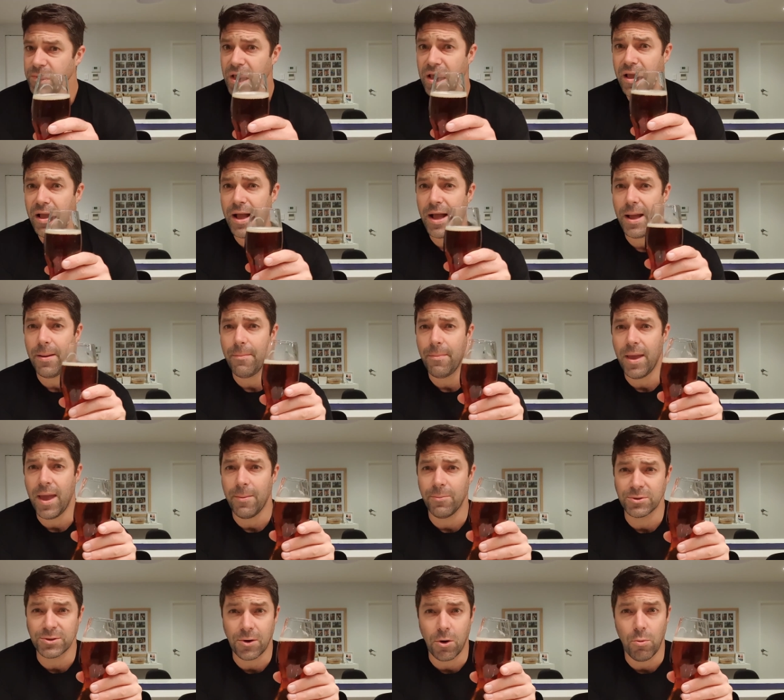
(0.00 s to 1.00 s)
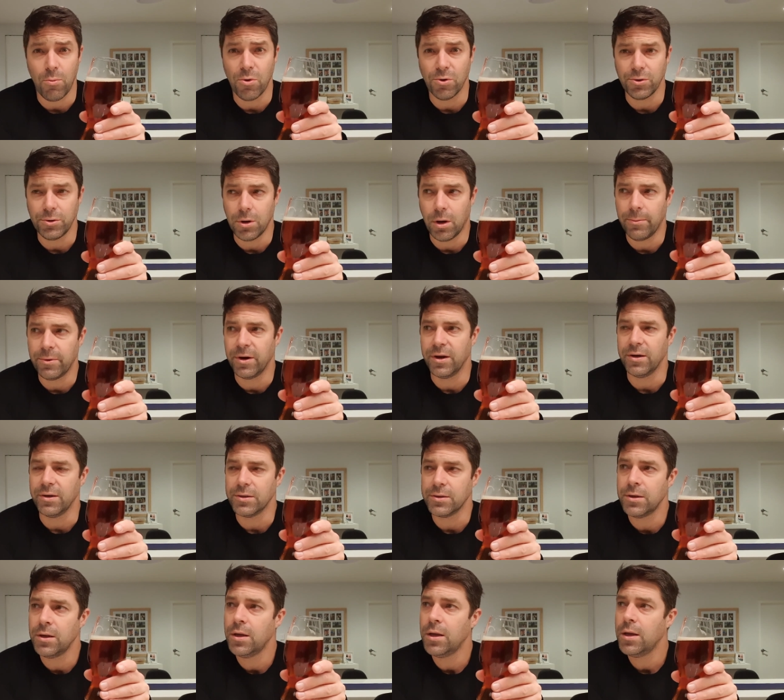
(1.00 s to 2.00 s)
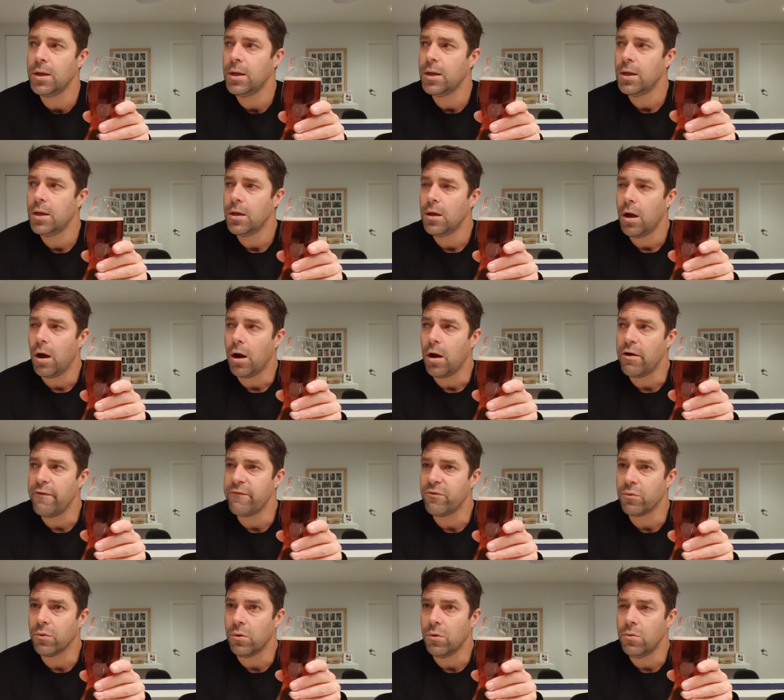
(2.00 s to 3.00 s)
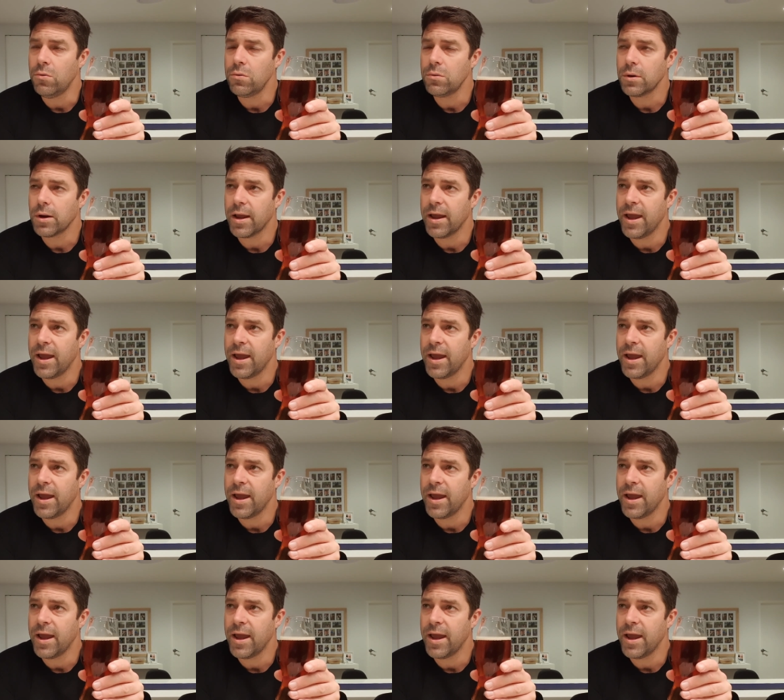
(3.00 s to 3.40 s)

and was a lot more dominant overall.